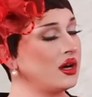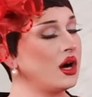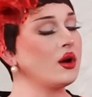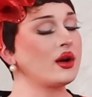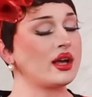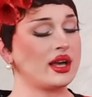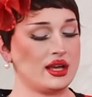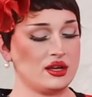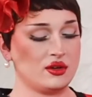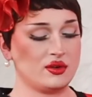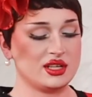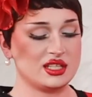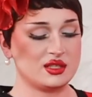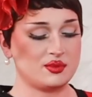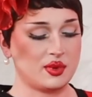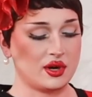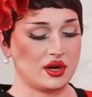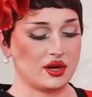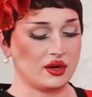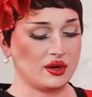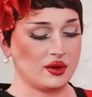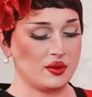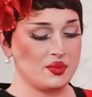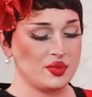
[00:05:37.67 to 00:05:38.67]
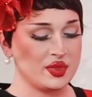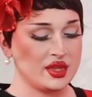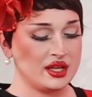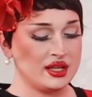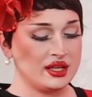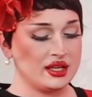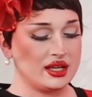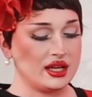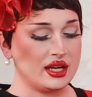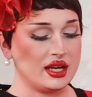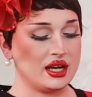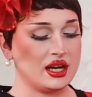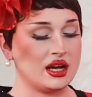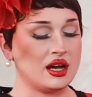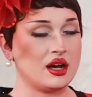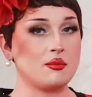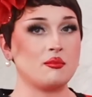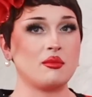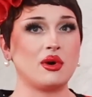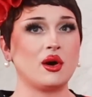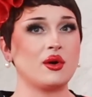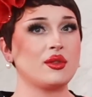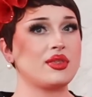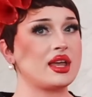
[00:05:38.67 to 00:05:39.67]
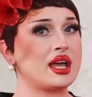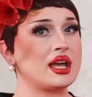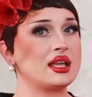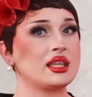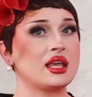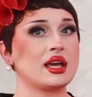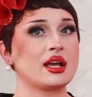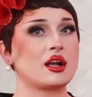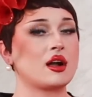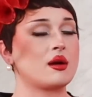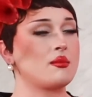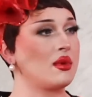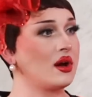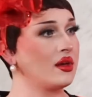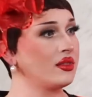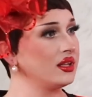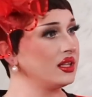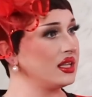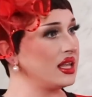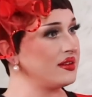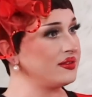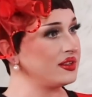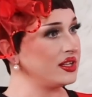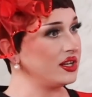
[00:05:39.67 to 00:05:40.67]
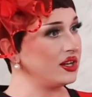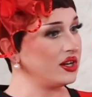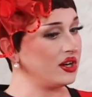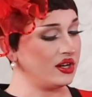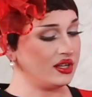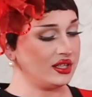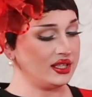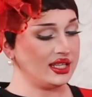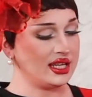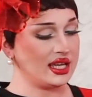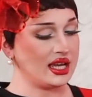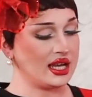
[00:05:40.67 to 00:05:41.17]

Okay, Greensboro. Both had like our mother left at an early